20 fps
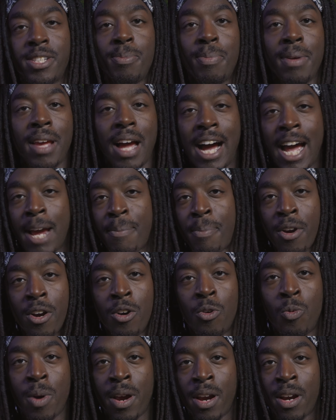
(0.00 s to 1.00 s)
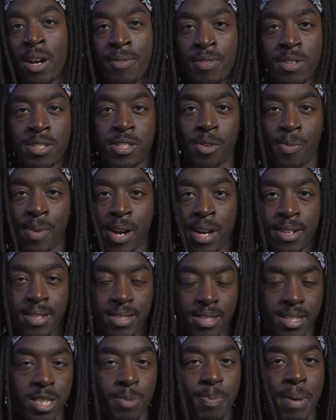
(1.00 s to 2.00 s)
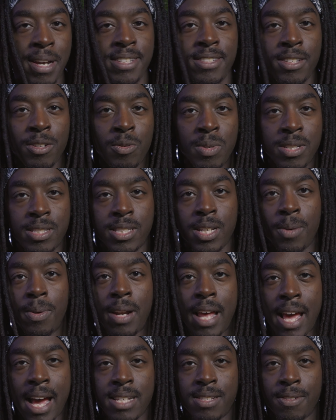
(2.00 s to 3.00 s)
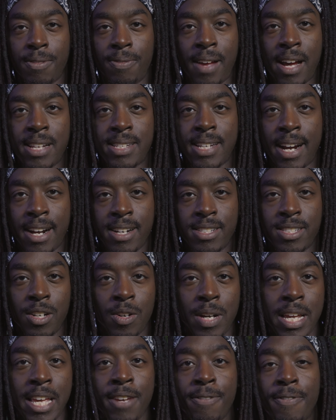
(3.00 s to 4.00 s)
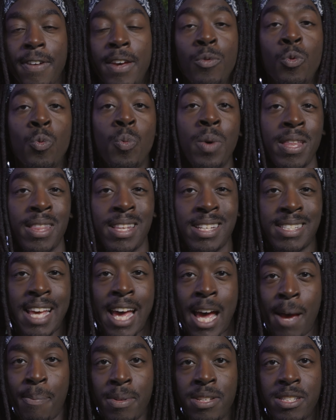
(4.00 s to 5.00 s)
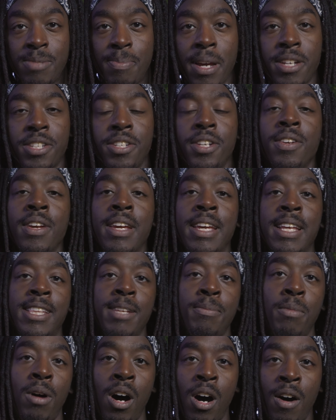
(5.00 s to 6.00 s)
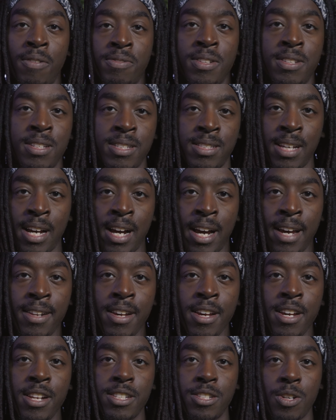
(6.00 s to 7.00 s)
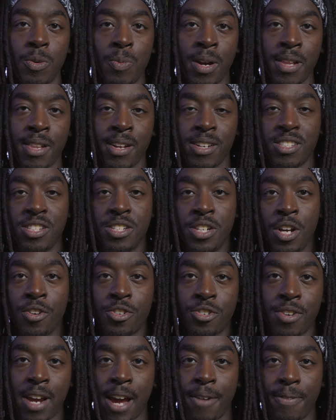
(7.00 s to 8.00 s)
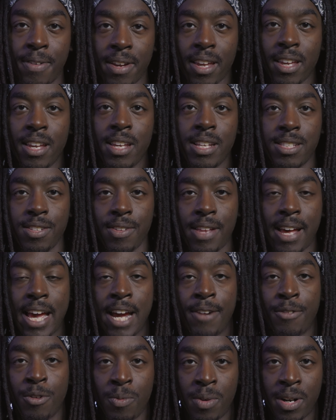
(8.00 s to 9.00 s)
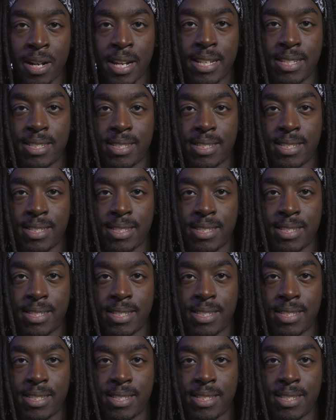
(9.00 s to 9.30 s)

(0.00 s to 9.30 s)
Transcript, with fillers: to be hyper aware of your surroundings, especially when someone has a flat tire. So if and when this happens, make sure you get them off to the side to where there's no traffic so that everyone is